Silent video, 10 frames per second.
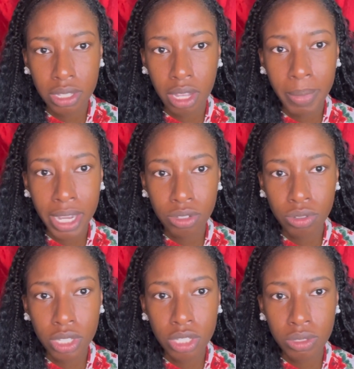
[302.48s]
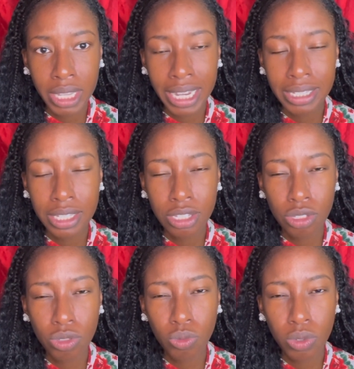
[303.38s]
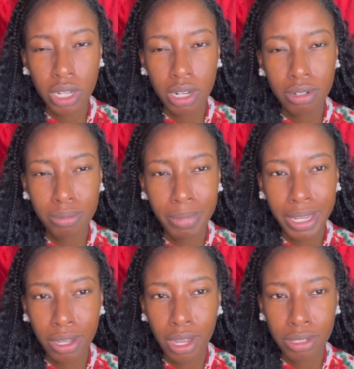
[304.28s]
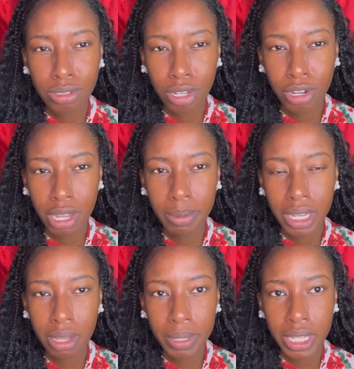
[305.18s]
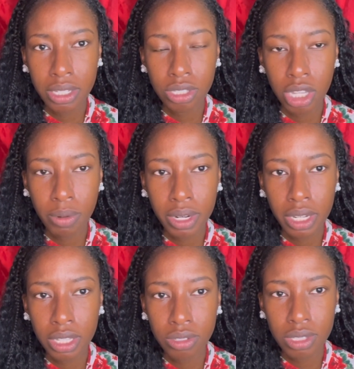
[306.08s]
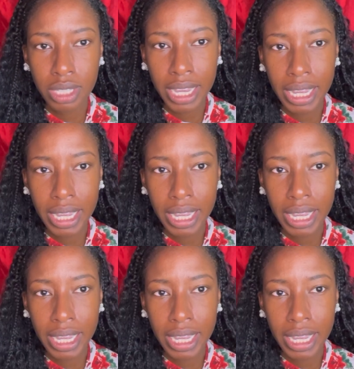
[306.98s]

Now, mind you, this, like I said, this is where my cons start coming in, because this was like